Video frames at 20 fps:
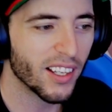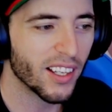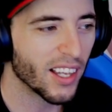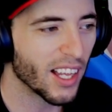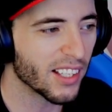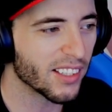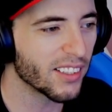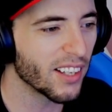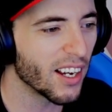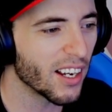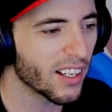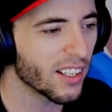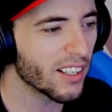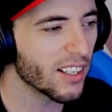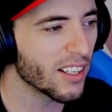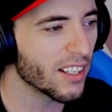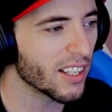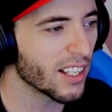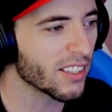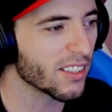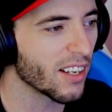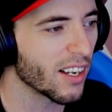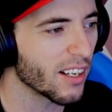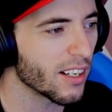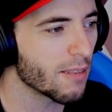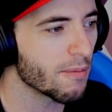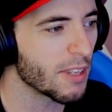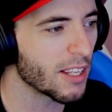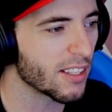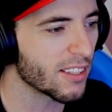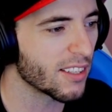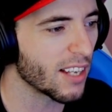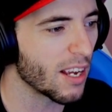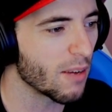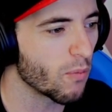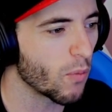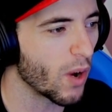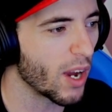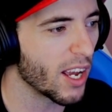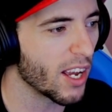That's not gonna that's not gonna be the
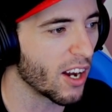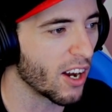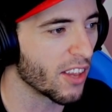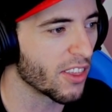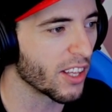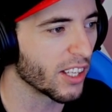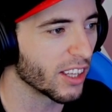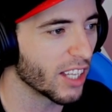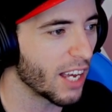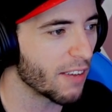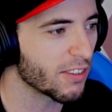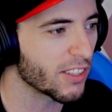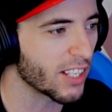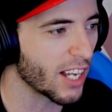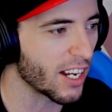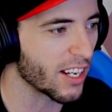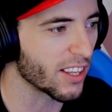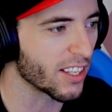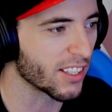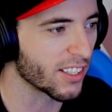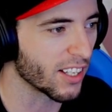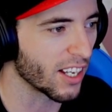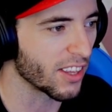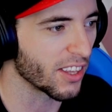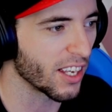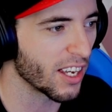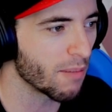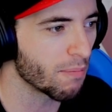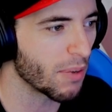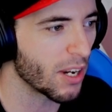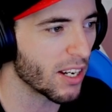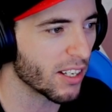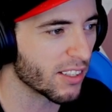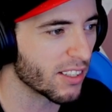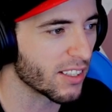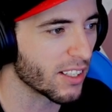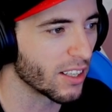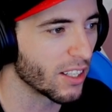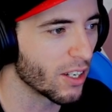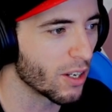same way on the left side of the sun. The hitbox
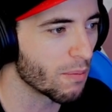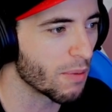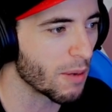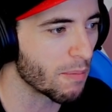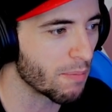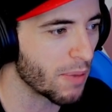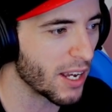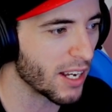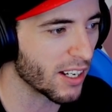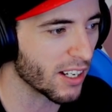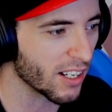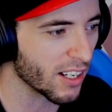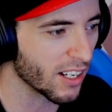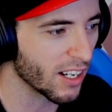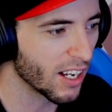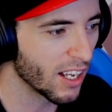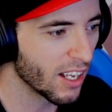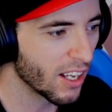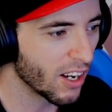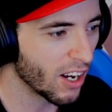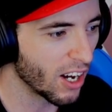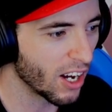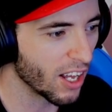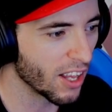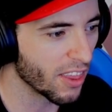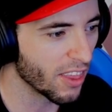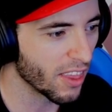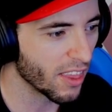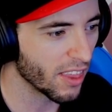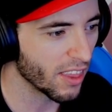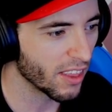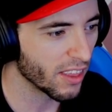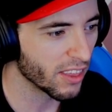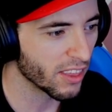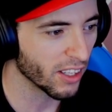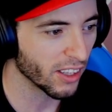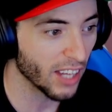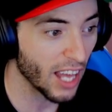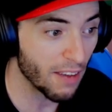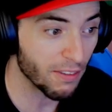is a little bit bigger on
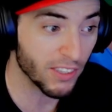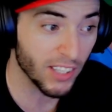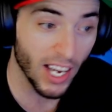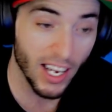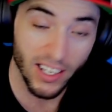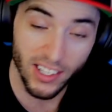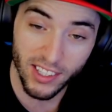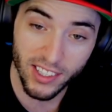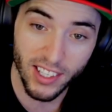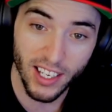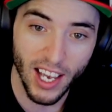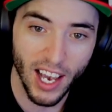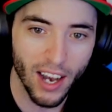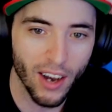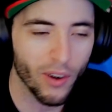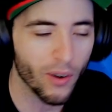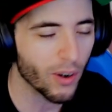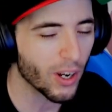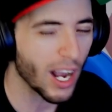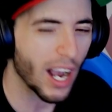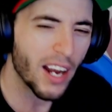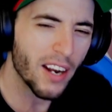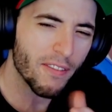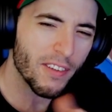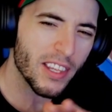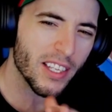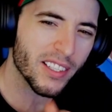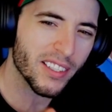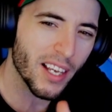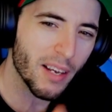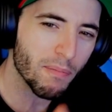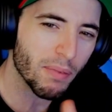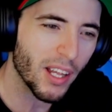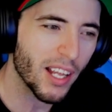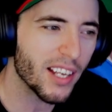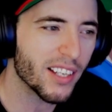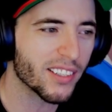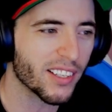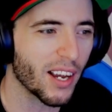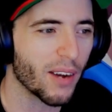the left side. You see how kind of in the same
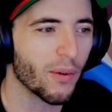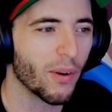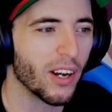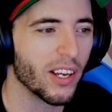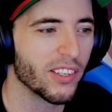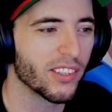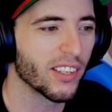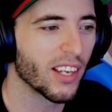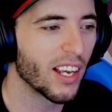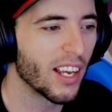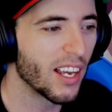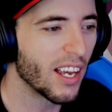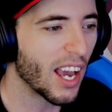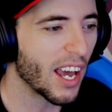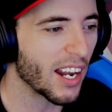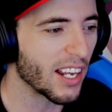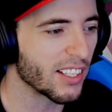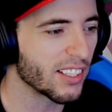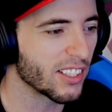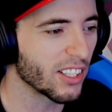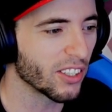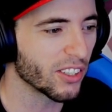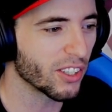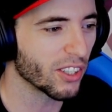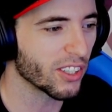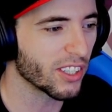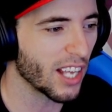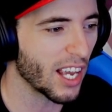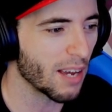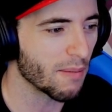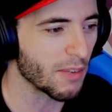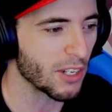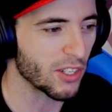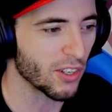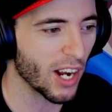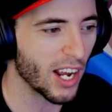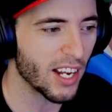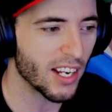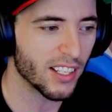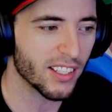place I was and I still took damage,
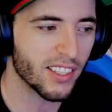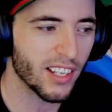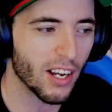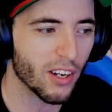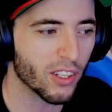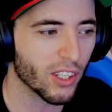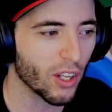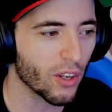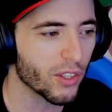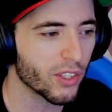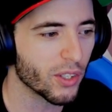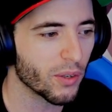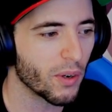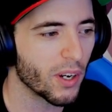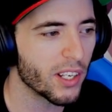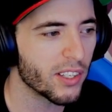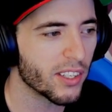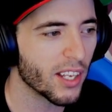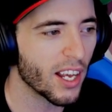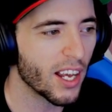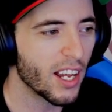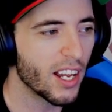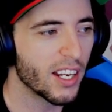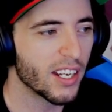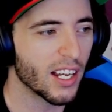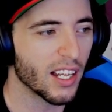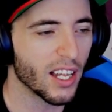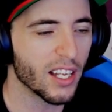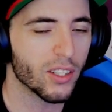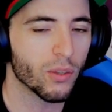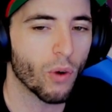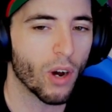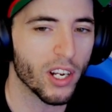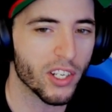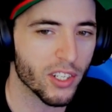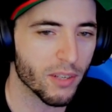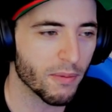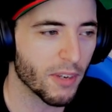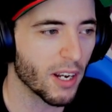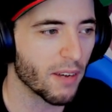right? You see how close it was? Now let's
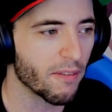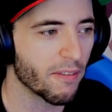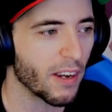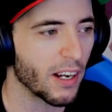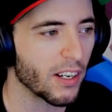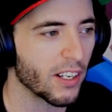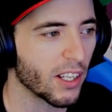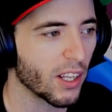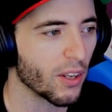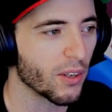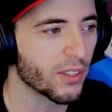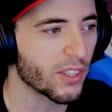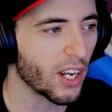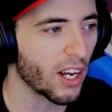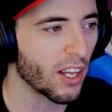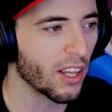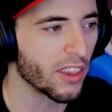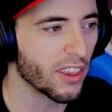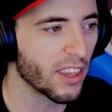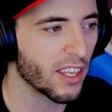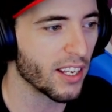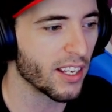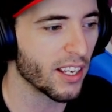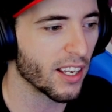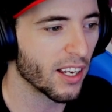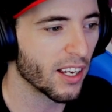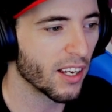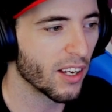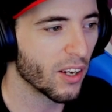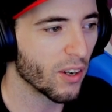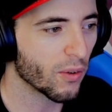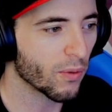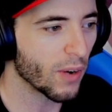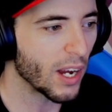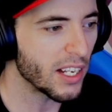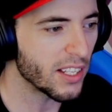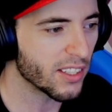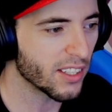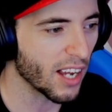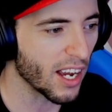watch him come very close on the
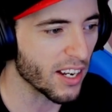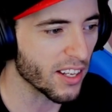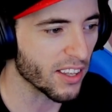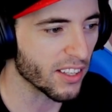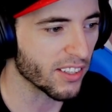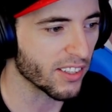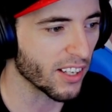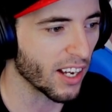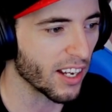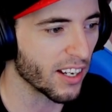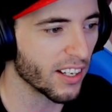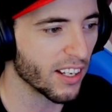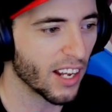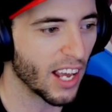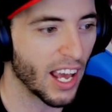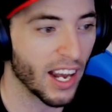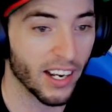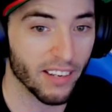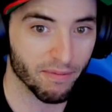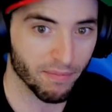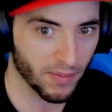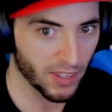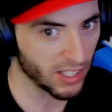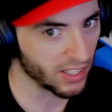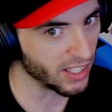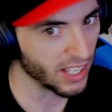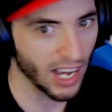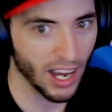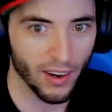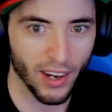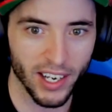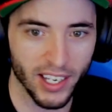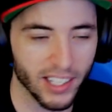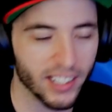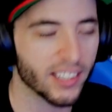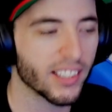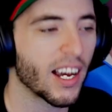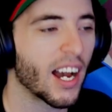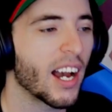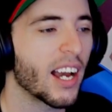right side of the sun and you see how I
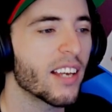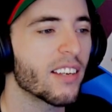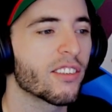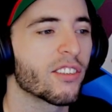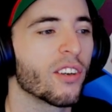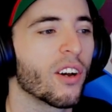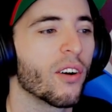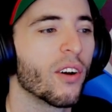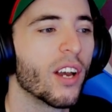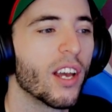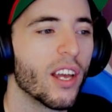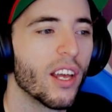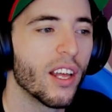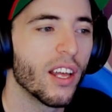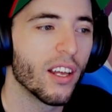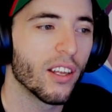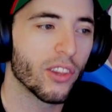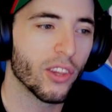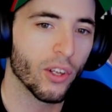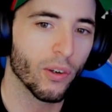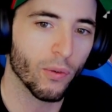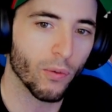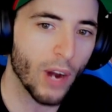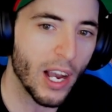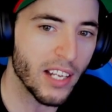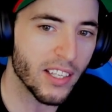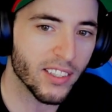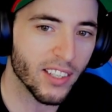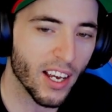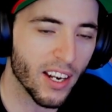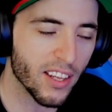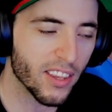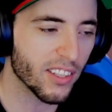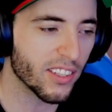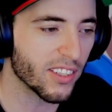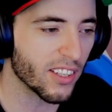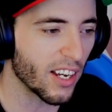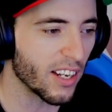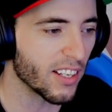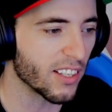didn't die? So the right side of the
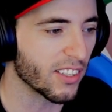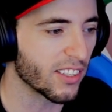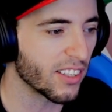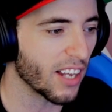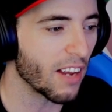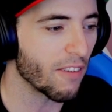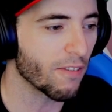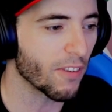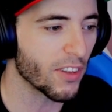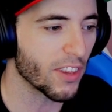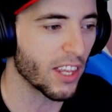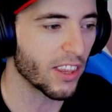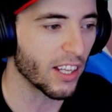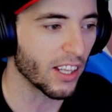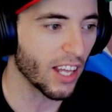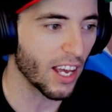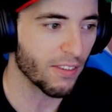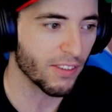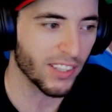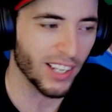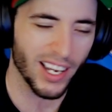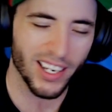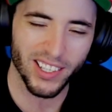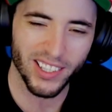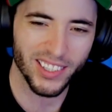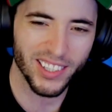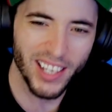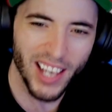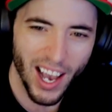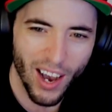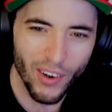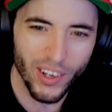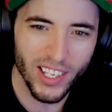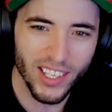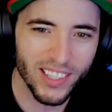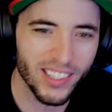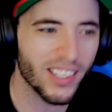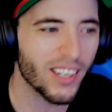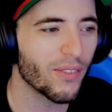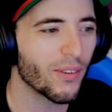sun is safer than the left side. You see how
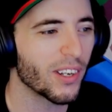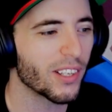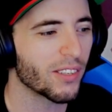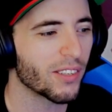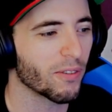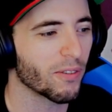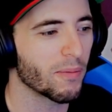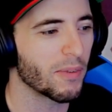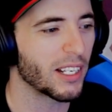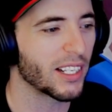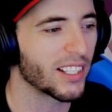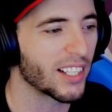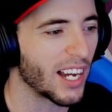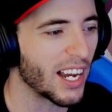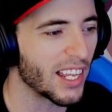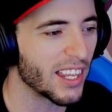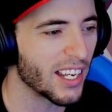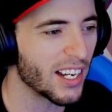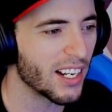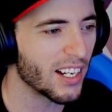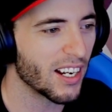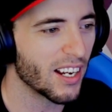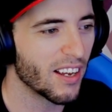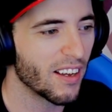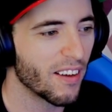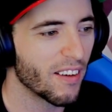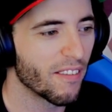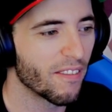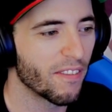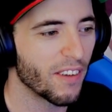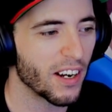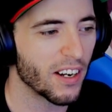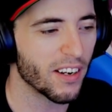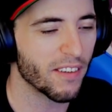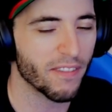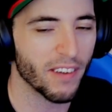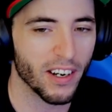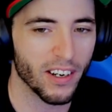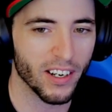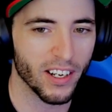easy it was for me to die there? Very,
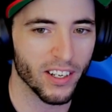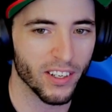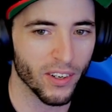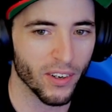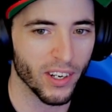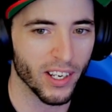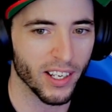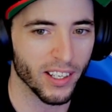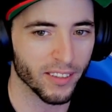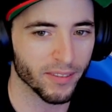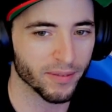very annoying.